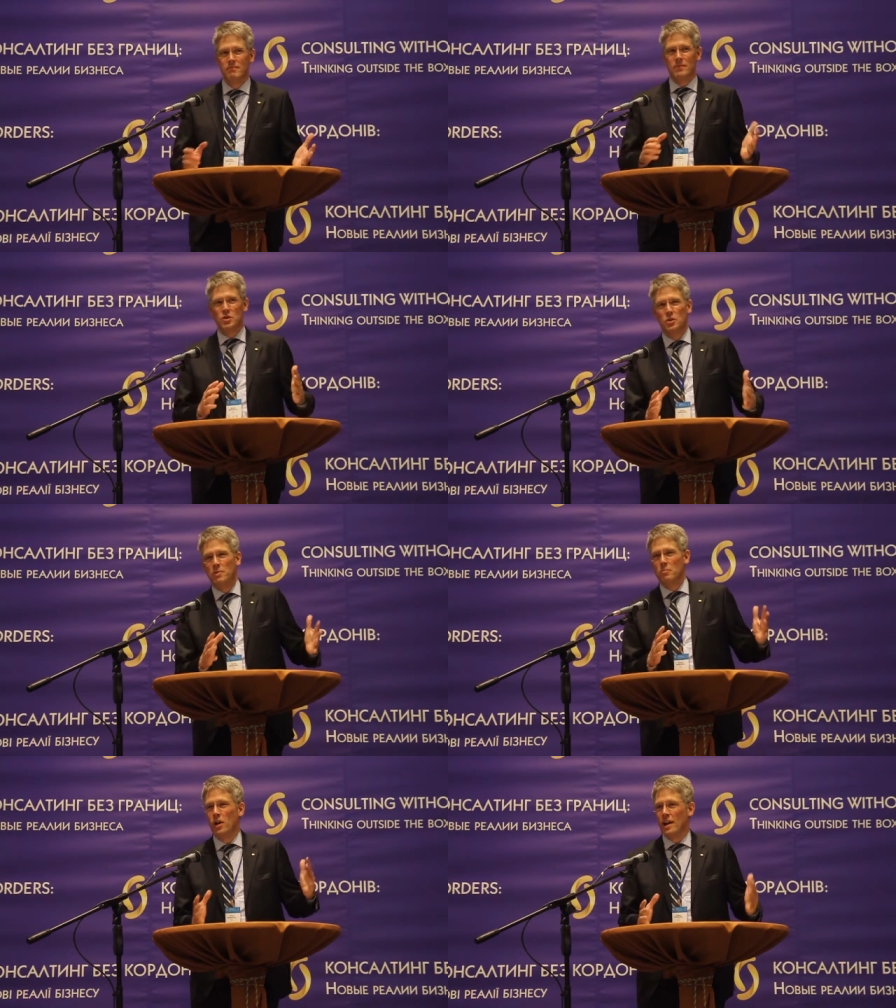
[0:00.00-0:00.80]
It should
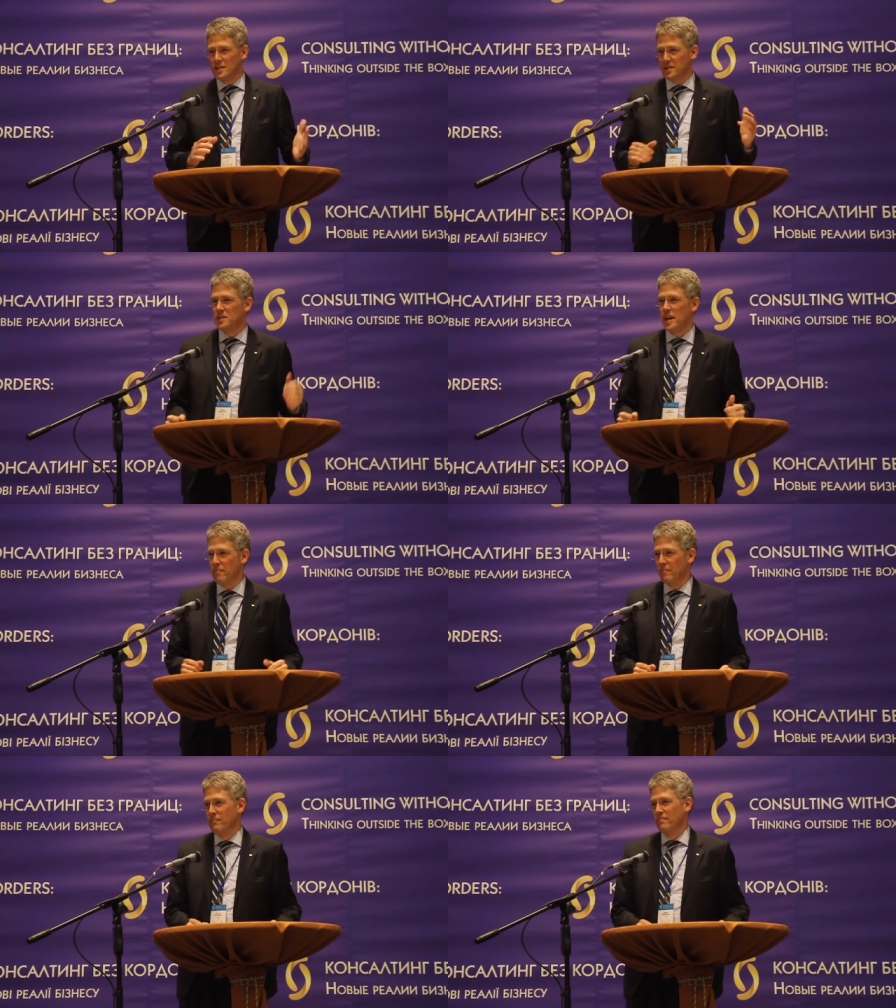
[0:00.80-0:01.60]
be more or less the
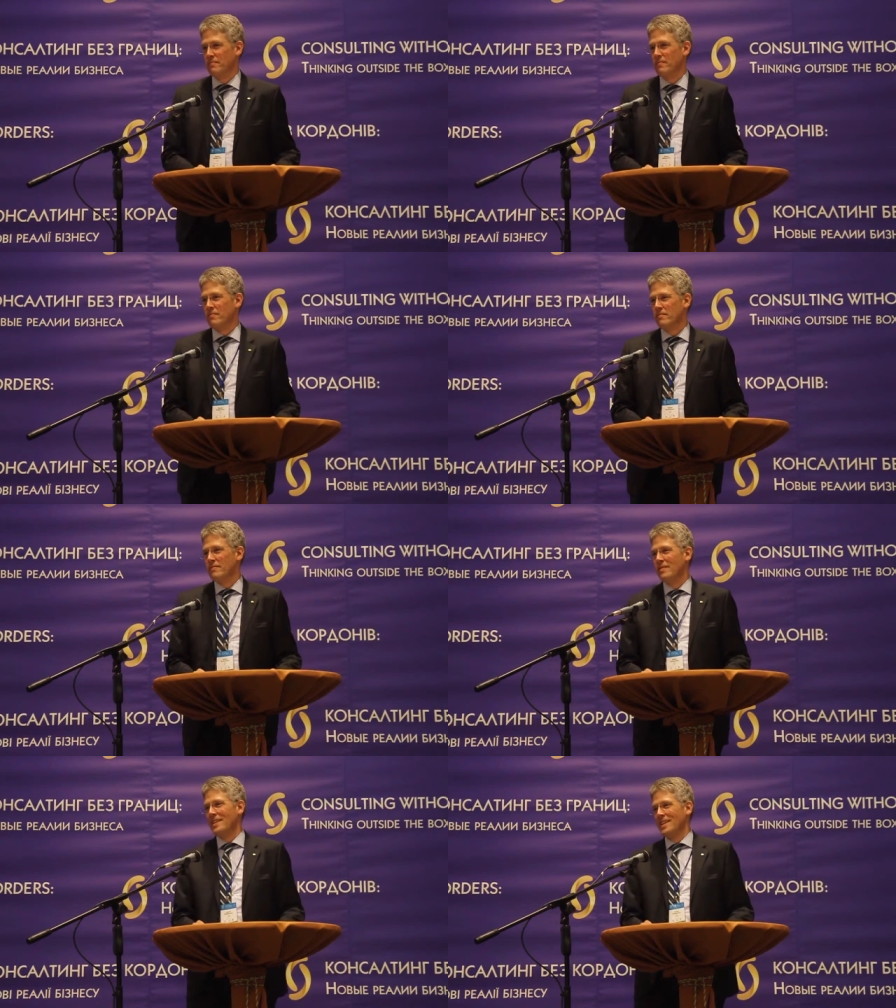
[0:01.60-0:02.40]
same.
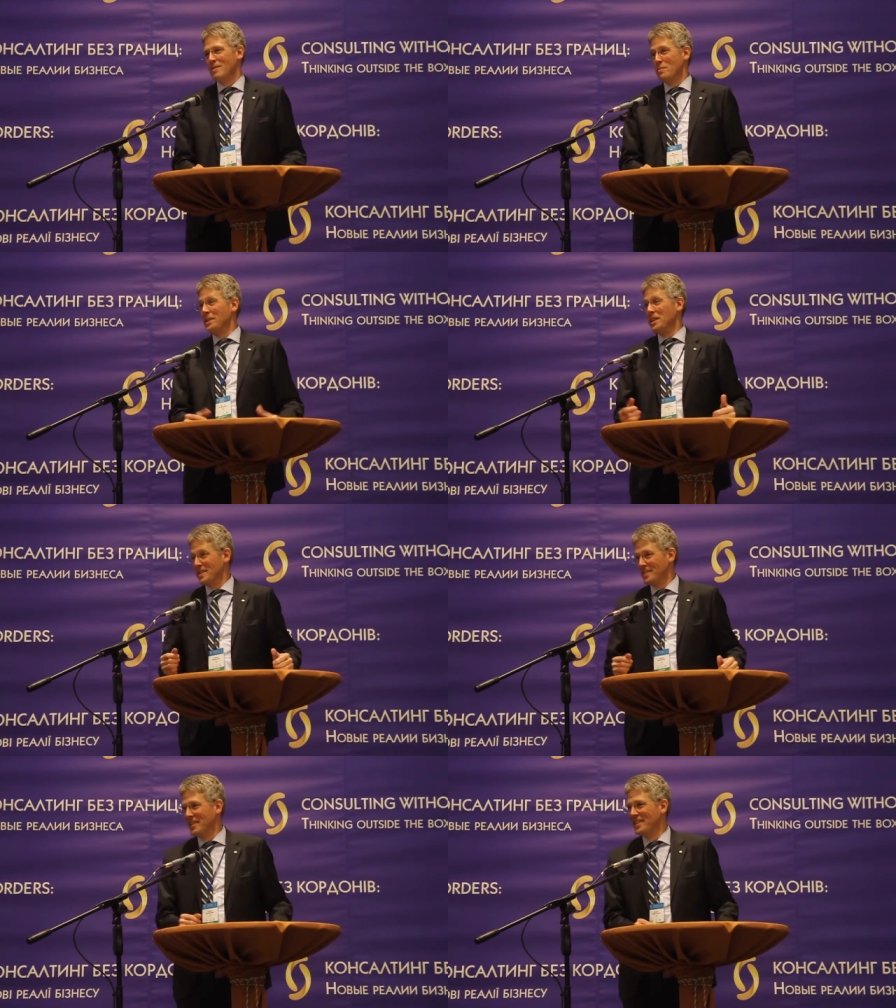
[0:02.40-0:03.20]
But it
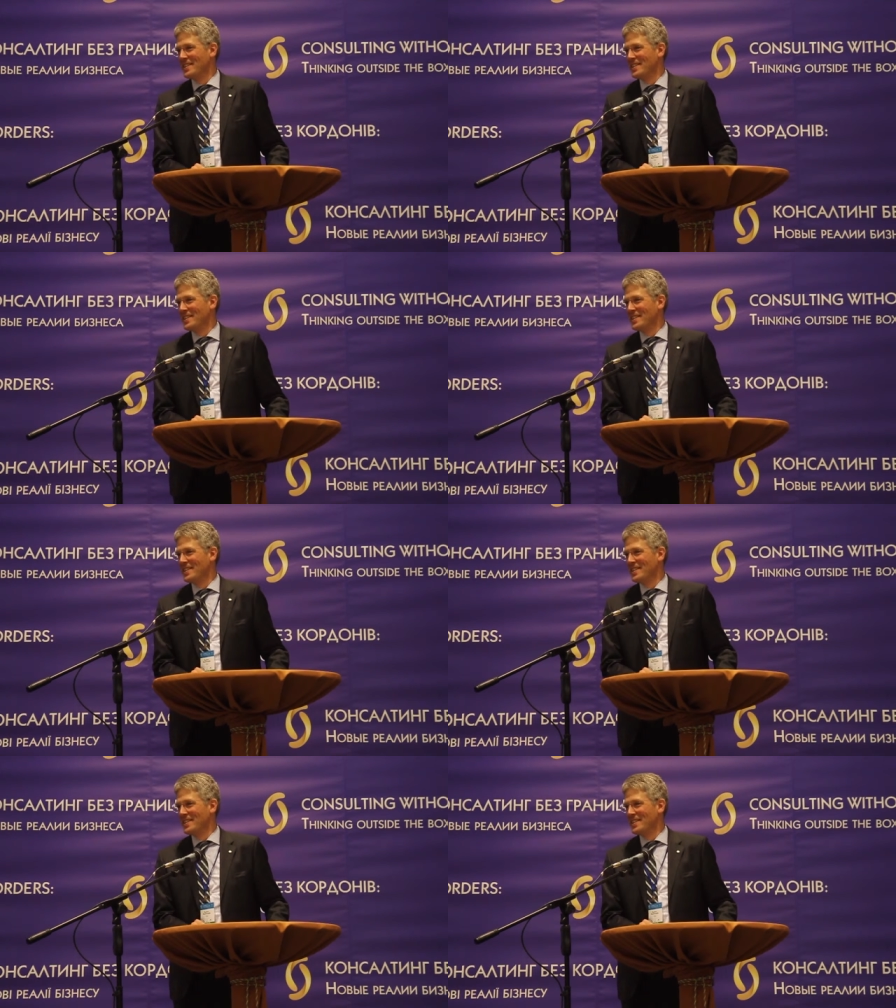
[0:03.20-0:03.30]
isn't.